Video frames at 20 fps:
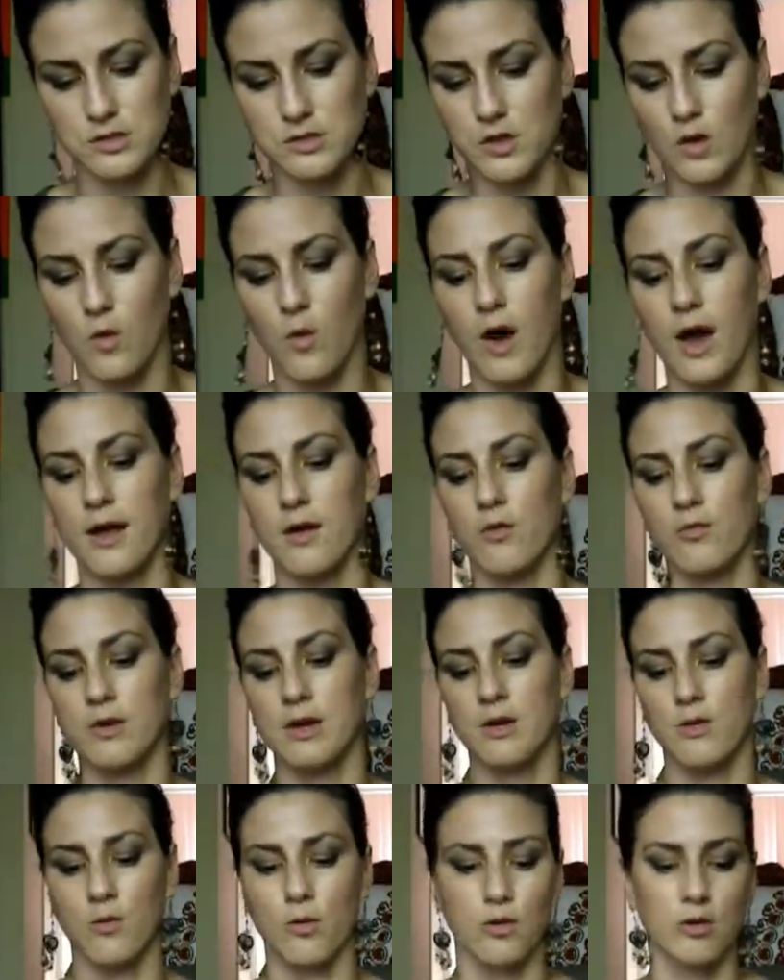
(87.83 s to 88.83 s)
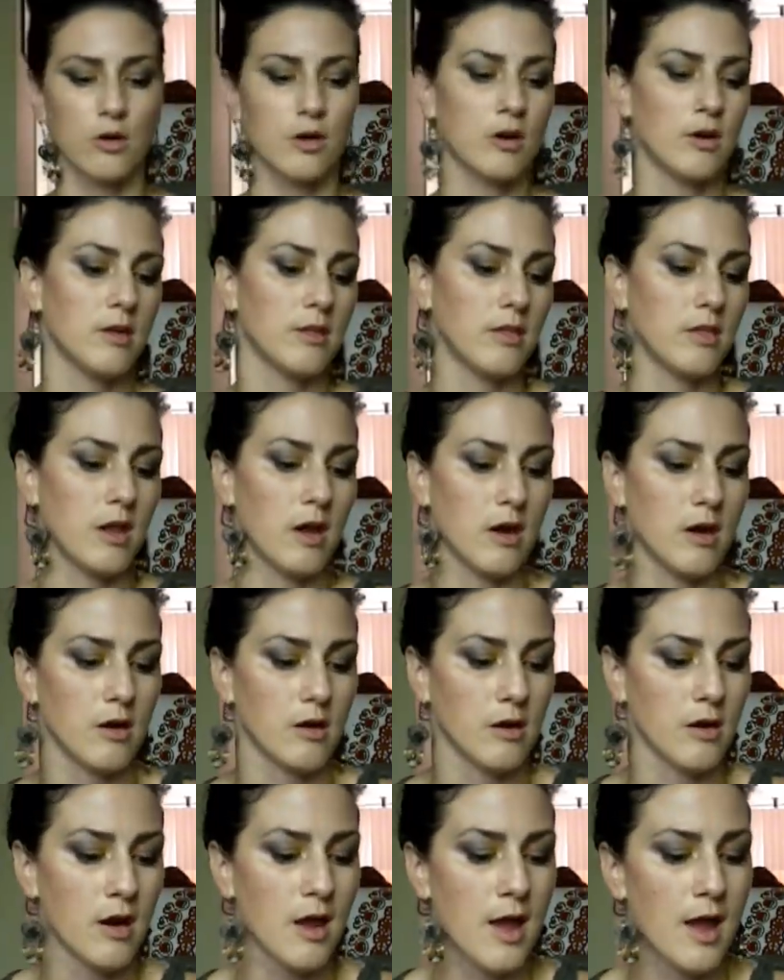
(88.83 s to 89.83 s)
So I reordered
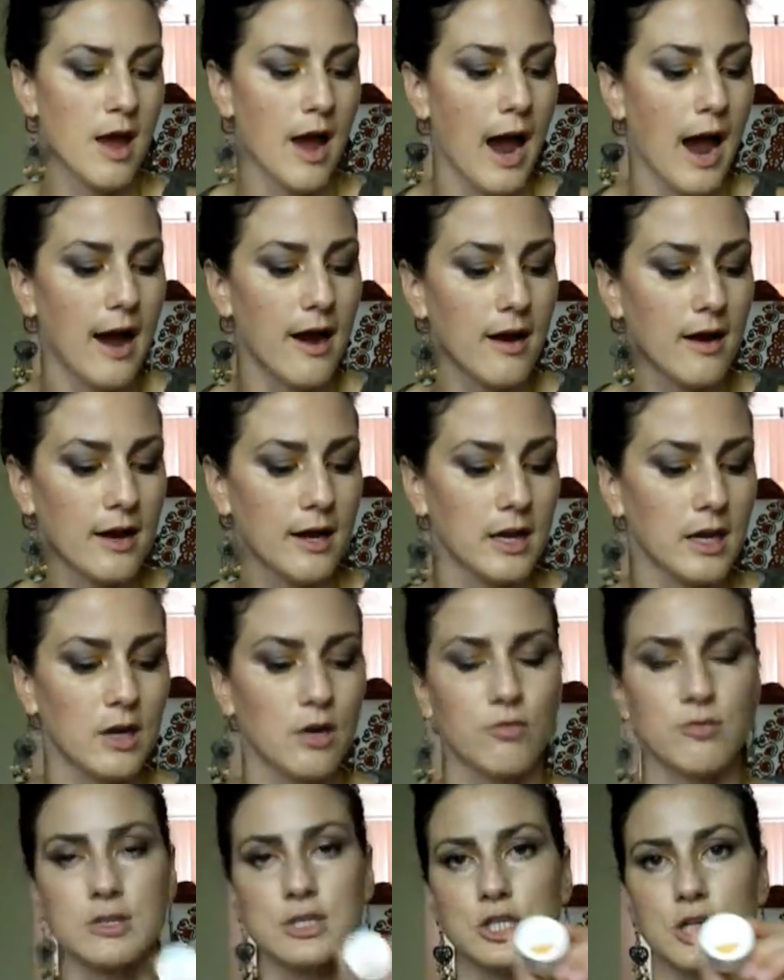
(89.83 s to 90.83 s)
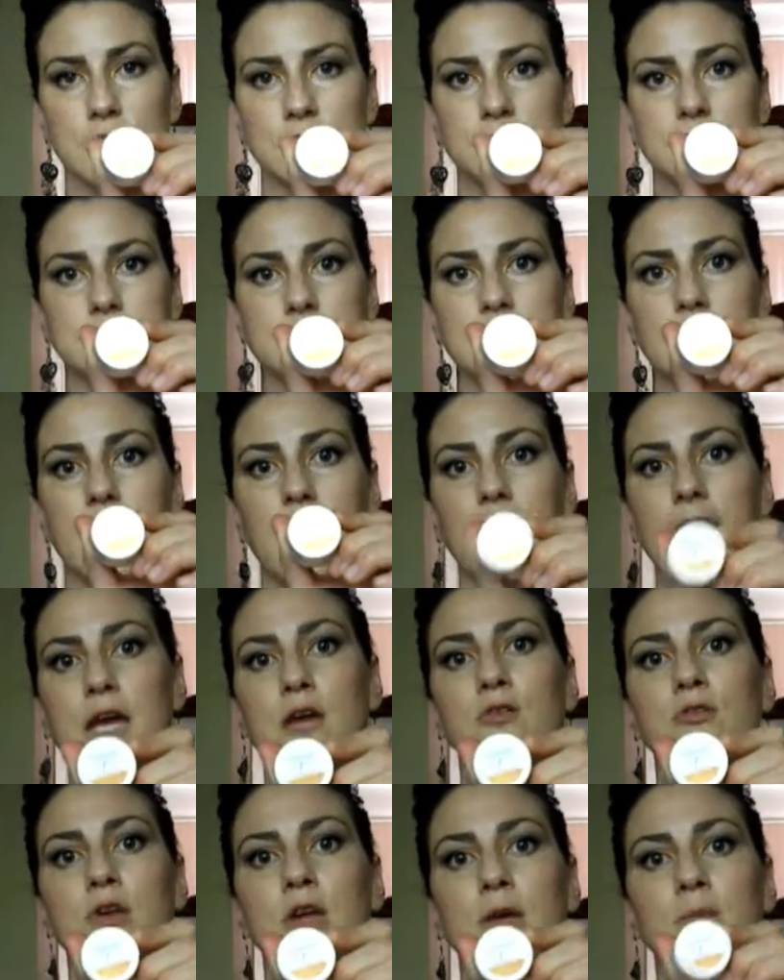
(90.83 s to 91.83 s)
their RegenC eye
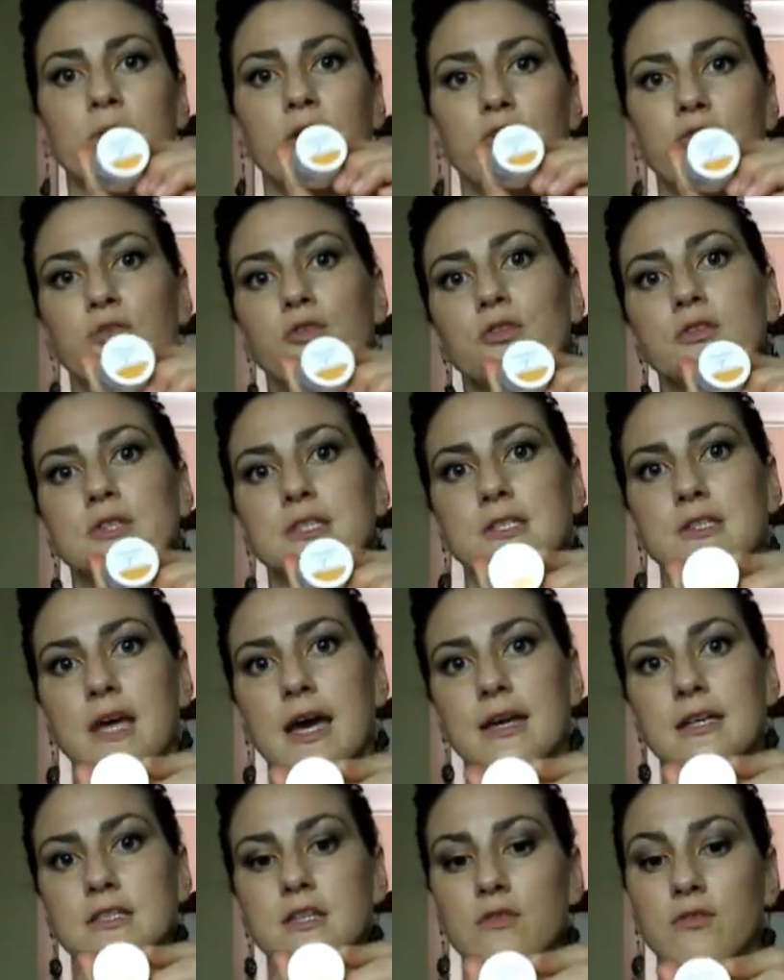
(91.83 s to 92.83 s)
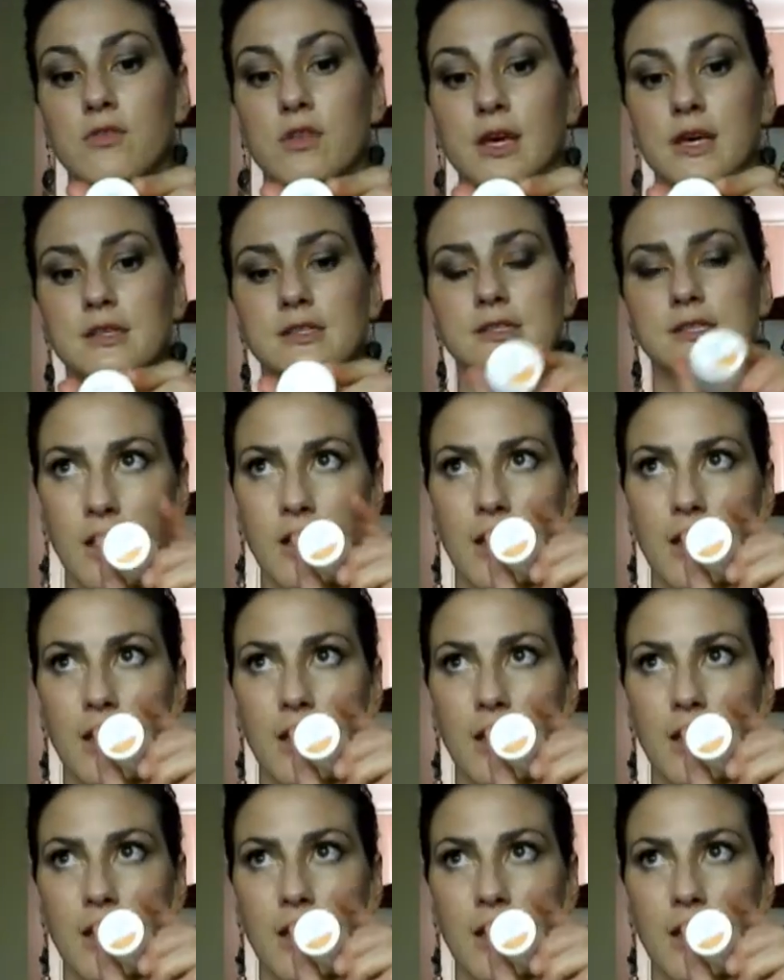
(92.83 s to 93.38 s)
cream, a full size of this.